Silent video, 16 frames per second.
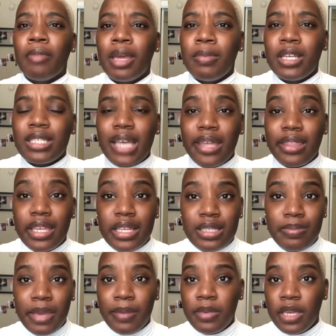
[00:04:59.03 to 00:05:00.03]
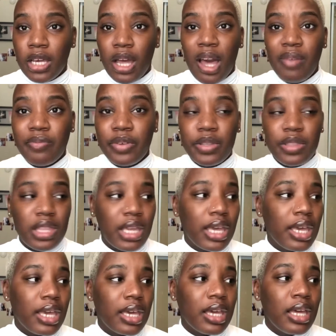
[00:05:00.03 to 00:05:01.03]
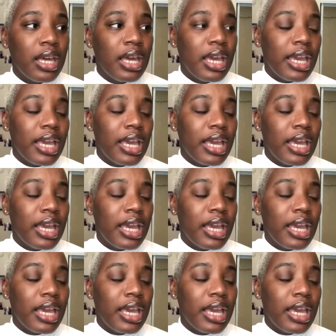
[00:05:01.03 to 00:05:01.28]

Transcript: I think it's maybe a comfort thing.